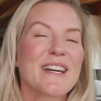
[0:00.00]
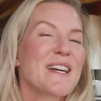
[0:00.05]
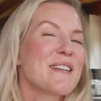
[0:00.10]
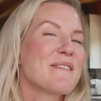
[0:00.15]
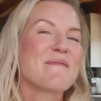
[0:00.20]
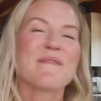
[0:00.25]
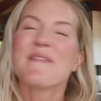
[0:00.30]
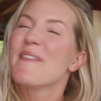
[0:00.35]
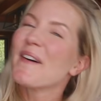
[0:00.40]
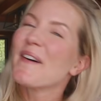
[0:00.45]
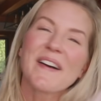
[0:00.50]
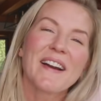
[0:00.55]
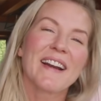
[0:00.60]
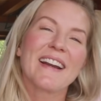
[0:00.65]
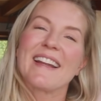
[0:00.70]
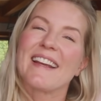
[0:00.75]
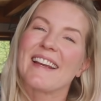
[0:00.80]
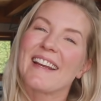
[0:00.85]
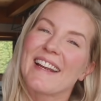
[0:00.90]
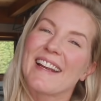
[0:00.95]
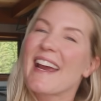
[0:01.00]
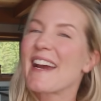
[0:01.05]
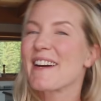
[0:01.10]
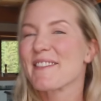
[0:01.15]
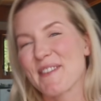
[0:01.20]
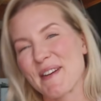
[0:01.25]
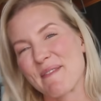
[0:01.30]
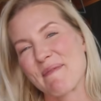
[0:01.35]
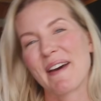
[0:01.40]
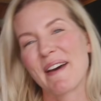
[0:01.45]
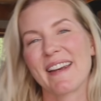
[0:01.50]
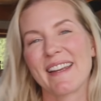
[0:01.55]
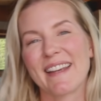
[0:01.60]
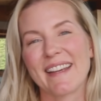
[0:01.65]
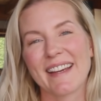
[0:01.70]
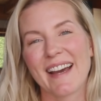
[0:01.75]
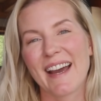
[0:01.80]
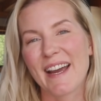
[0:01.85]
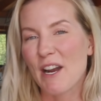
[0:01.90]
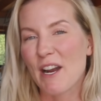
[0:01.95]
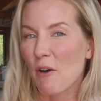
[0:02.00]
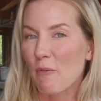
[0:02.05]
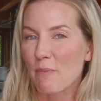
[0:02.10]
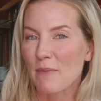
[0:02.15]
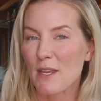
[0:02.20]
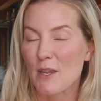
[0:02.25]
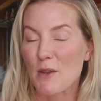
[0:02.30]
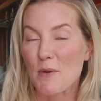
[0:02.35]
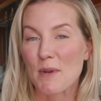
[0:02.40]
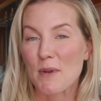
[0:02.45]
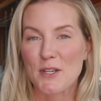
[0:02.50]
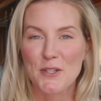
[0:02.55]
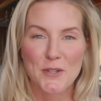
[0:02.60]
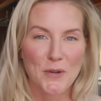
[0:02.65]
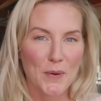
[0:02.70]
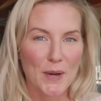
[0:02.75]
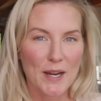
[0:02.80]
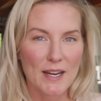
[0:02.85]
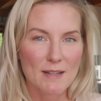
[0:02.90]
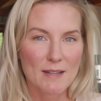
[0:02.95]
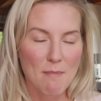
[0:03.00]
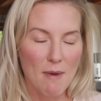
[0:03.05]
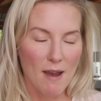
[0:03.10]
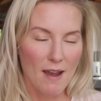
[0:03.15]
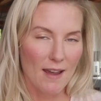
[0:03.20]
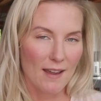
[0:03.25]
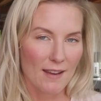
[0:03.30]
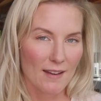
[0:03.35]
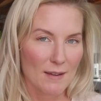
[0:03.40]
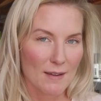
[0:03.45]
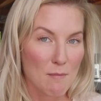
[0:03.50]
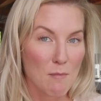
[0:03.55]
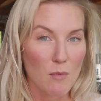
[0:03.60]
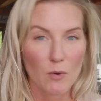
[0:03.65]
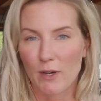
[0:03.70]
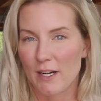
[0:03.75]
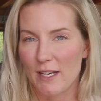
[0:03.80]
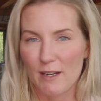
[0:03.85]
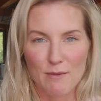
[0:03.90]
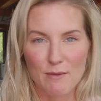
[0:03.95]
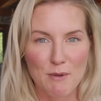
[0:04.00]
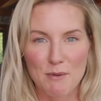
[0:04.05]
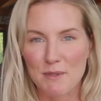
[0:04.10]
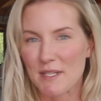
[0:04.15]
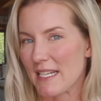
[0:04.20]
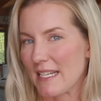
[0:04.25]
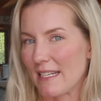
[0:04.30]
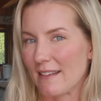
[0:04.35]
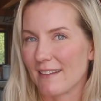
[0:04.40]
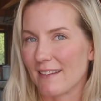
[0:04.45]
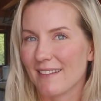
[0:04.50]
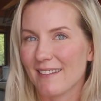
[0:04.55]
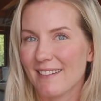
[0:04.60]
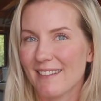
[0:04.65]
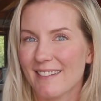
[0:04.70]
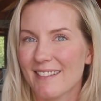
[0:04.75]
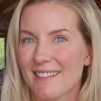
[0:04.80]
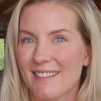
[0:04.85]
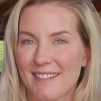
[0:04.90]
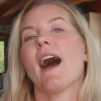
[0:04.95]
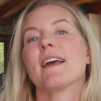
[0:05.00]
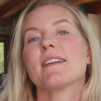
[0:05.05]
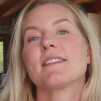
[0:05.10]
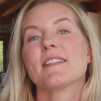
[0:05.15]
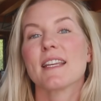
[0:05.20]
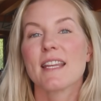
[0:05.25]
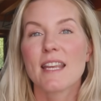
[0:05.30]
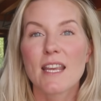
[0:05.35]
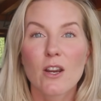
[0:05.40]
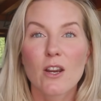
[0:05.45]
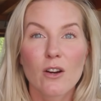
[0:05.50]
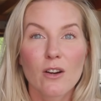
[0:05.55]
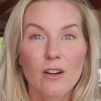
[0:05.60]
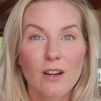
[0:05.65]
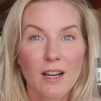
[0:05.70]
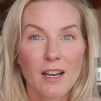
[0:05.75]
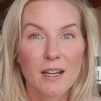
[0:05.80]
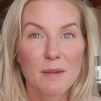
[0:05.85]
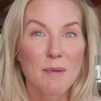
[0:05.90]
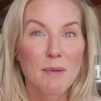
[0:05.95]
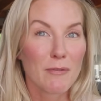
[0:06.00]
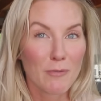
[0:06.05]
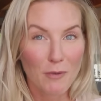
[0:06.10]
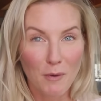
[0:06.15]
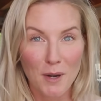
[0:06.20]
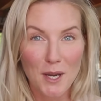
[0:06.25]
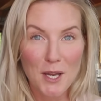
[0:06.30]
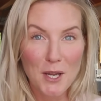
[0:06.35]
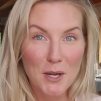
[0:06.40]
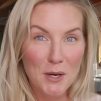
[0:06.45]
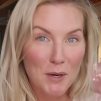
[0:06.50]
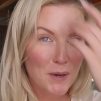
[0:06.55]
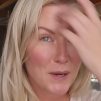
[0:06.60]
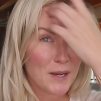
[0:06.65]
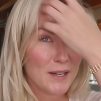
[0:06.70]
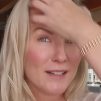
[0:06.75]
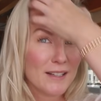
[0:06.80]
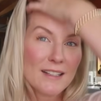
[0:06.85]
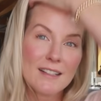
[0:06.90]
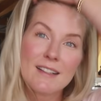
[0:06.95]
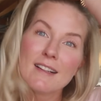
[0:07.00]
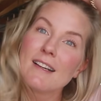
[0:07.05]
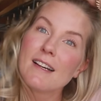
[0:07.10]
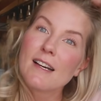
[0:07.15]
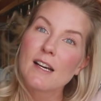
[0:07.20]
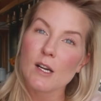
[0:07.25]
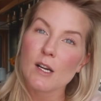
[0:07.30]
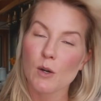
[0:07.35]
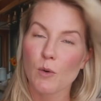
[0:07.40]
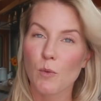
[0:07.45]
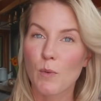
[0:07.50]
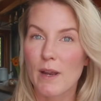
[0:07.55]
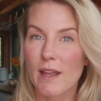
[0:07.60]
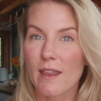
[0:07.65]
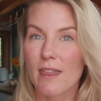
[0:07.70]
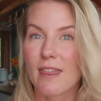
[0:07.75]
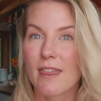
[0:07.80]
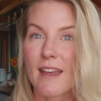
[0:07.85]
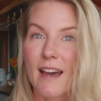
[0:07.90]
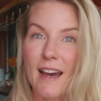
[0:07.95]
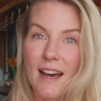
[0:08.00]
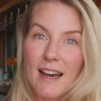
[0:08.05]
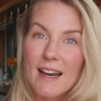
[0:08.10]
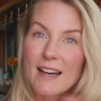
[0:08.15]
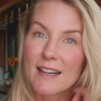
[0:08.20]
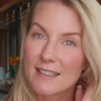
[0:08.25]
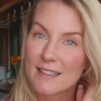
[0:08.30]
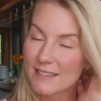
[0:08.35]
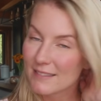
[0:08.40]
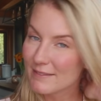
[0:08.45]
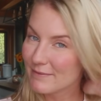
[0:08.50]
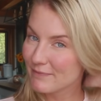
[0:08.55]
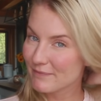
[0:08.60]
Good morning, everybody. I hope that you enjoyed my morning routine. I sit here before you with uh,